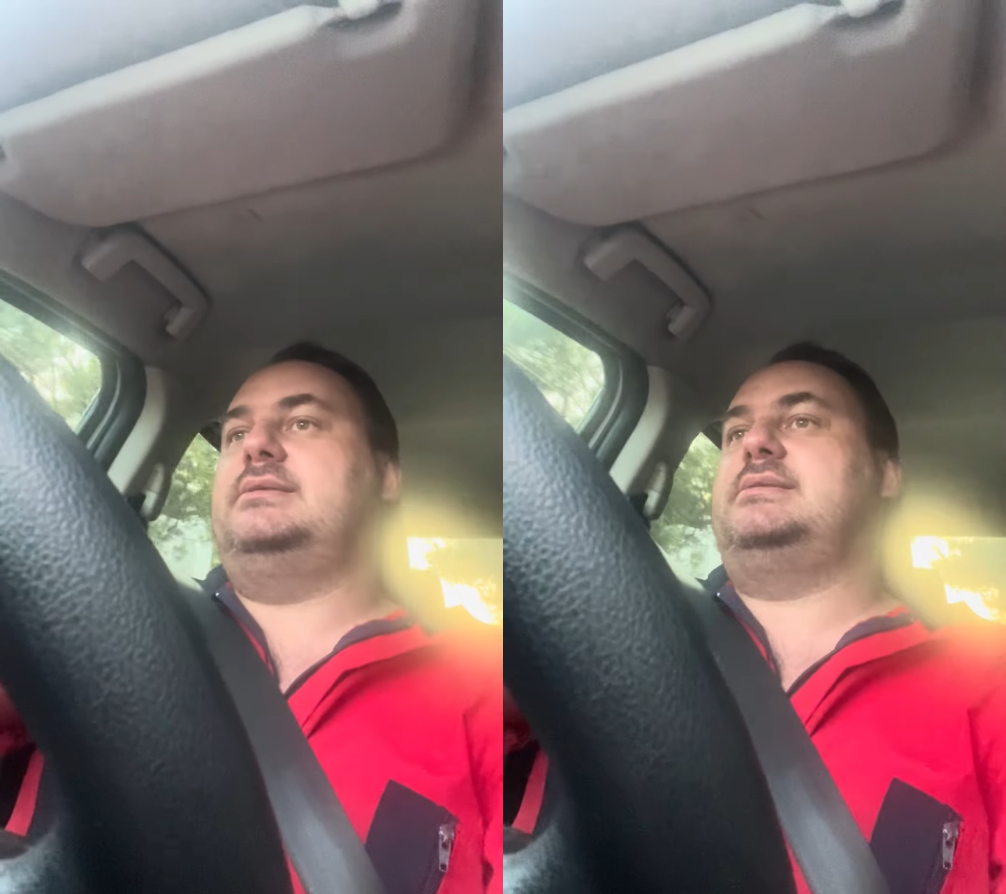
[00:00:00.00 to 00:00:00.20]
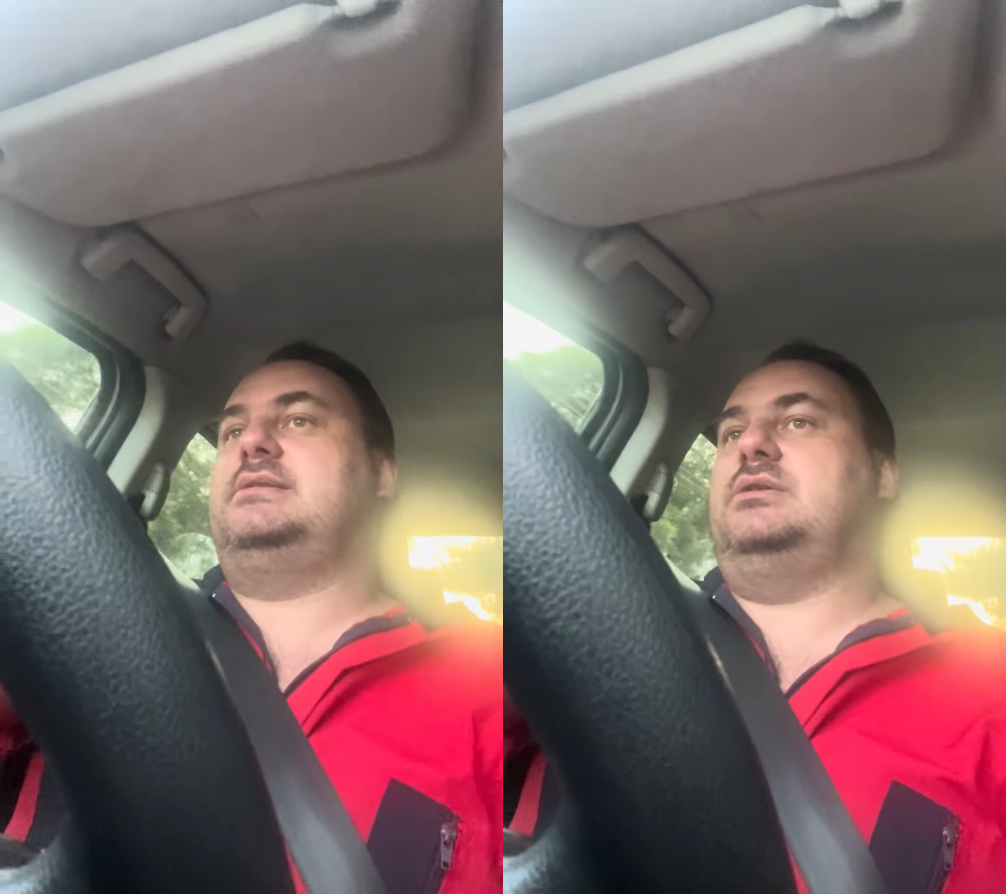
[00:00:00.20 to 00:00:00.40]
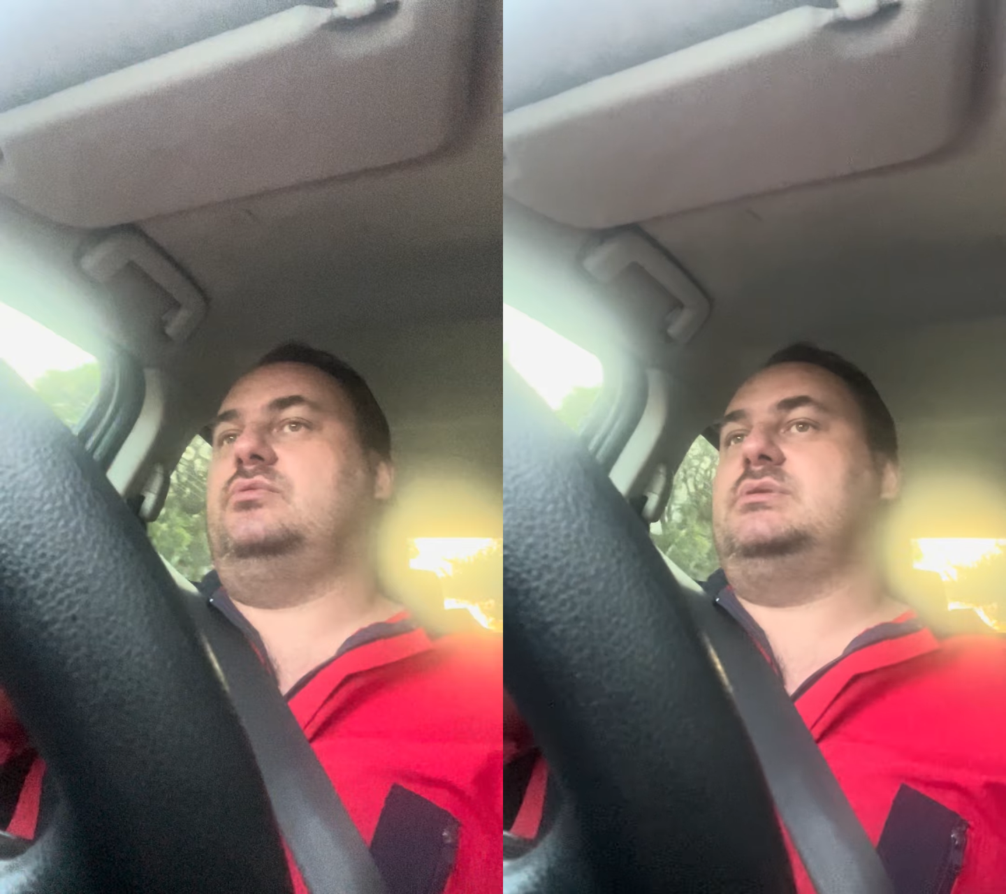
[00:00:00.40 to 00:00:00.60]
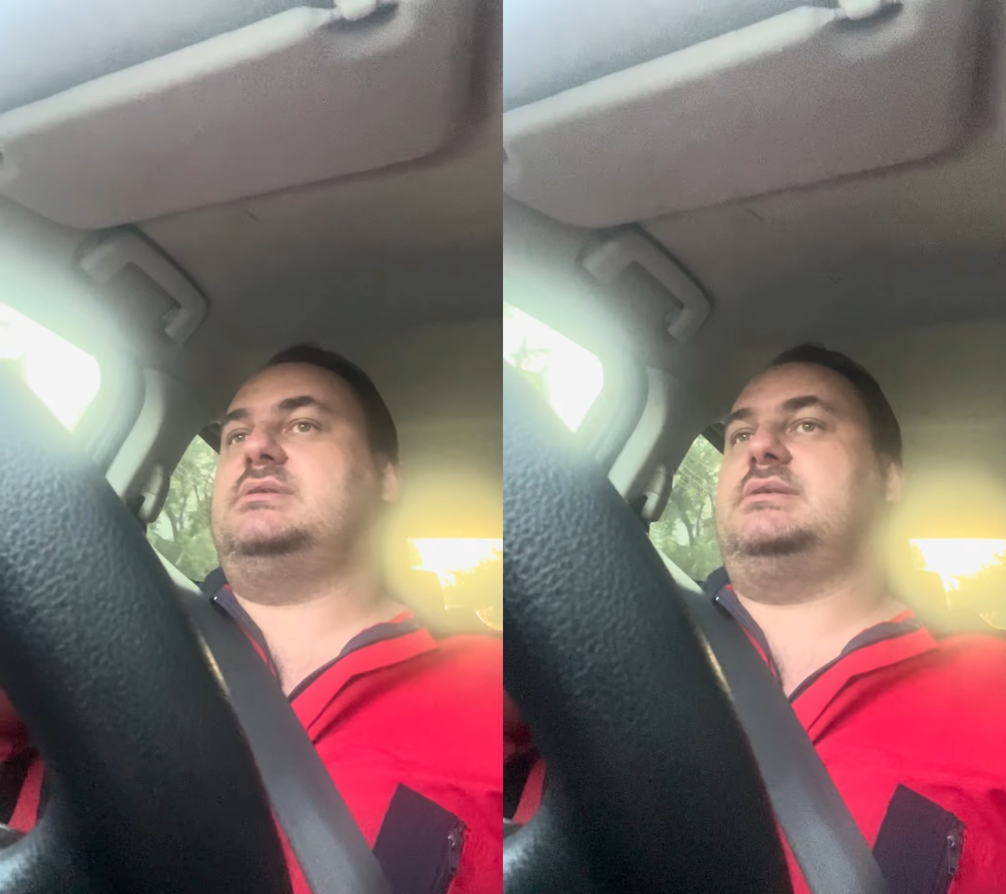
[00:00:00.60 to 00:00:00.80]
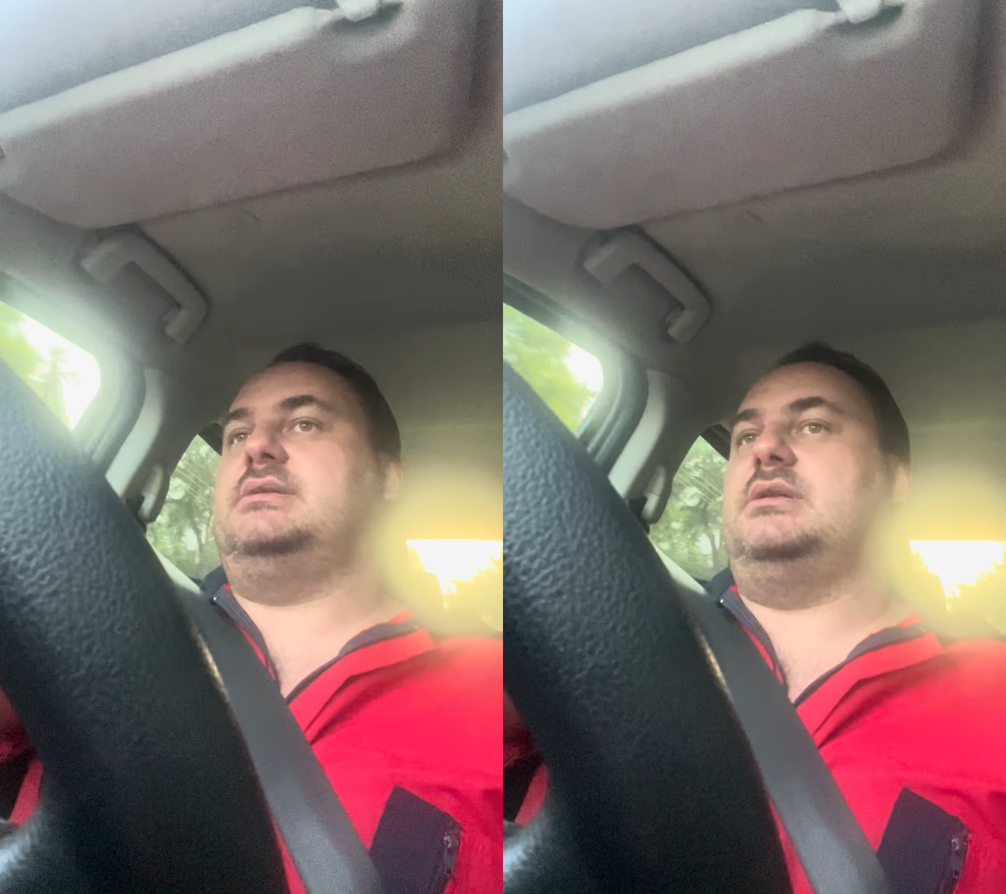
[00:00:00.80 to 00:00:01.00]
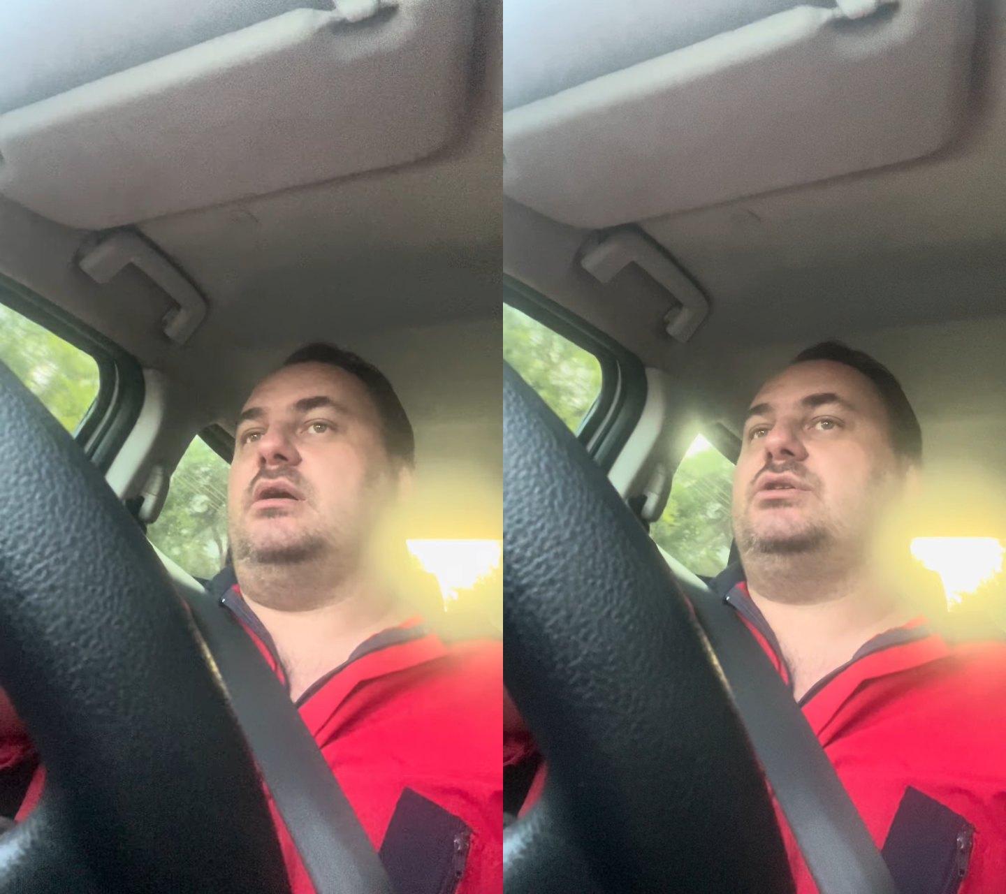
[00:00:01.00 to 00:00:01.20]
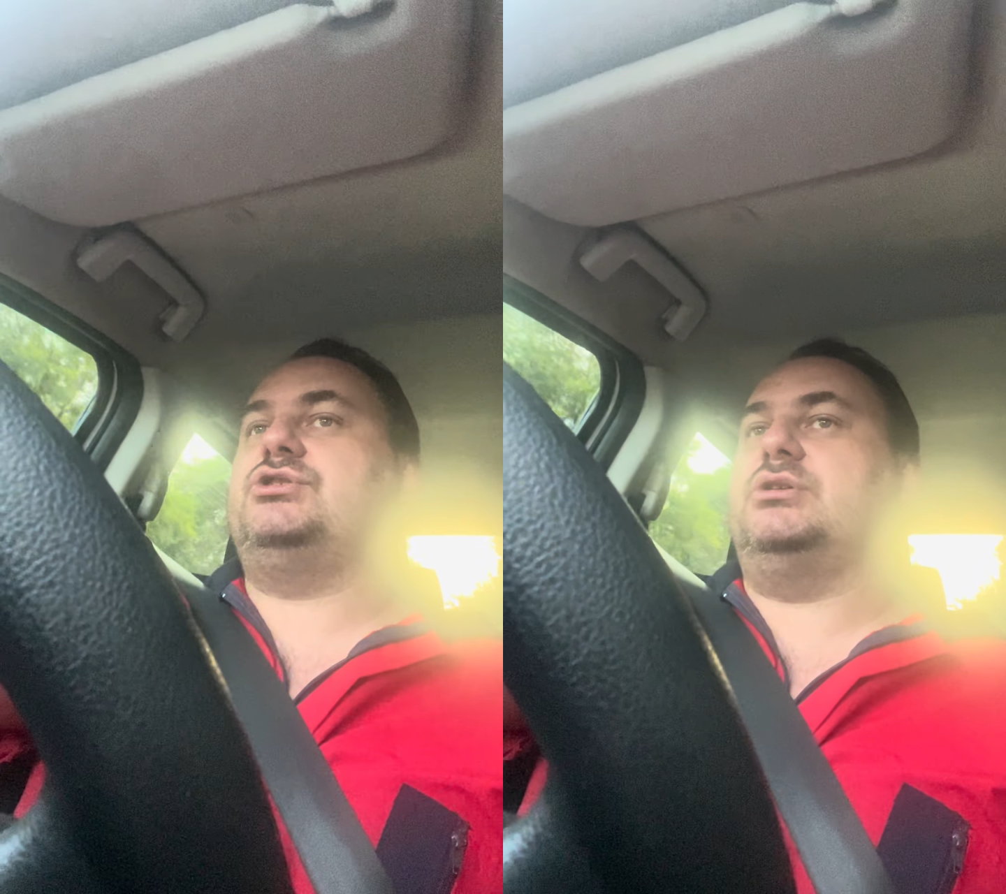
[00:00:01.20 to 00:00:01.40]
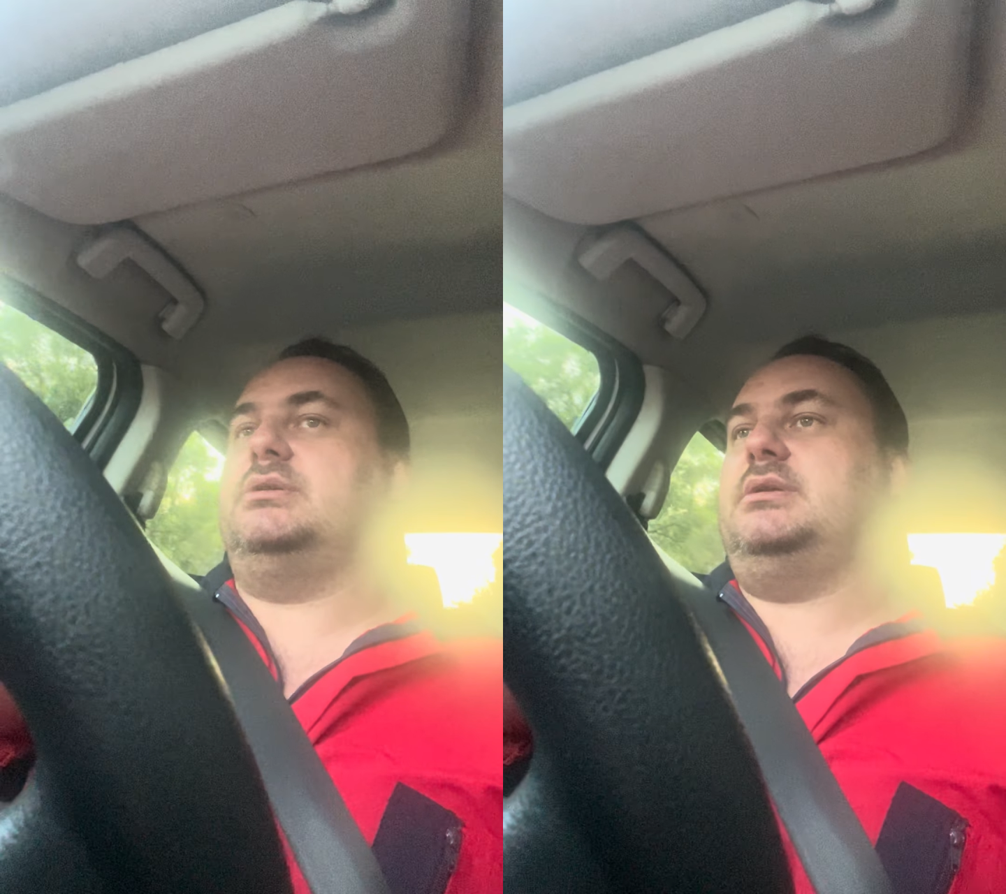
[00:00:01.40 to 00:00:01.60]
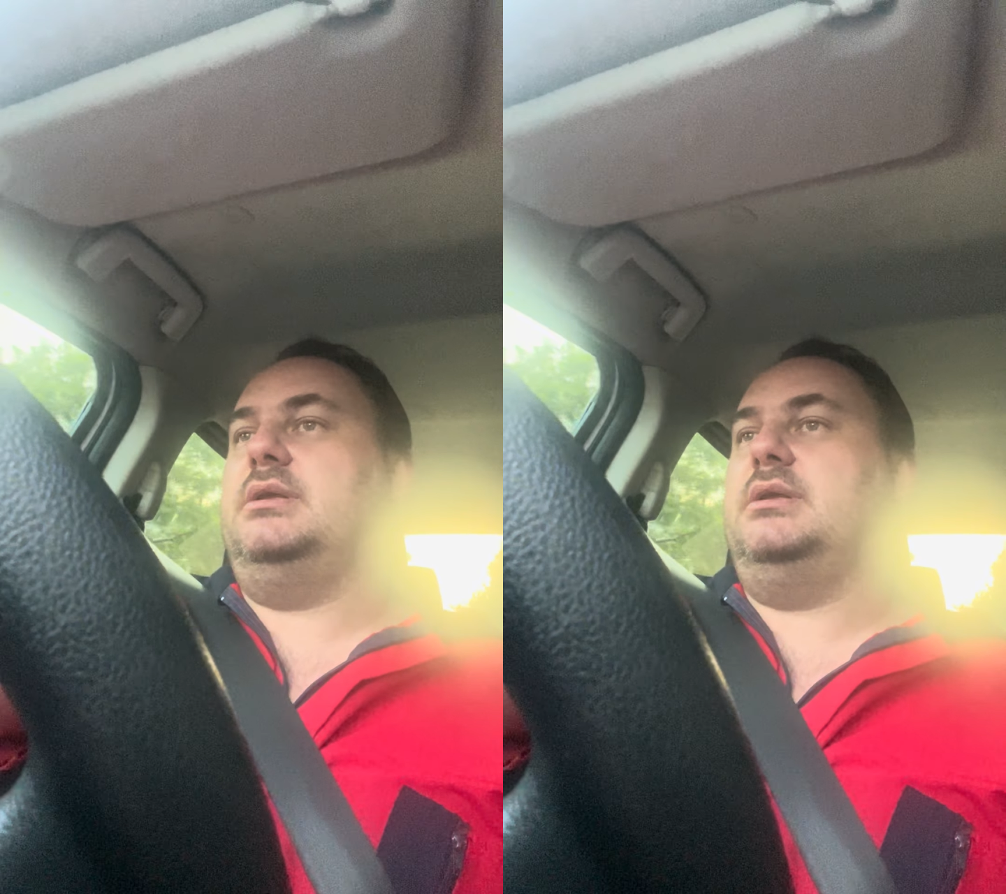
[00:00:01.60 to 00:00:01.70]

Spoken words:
sequence induction.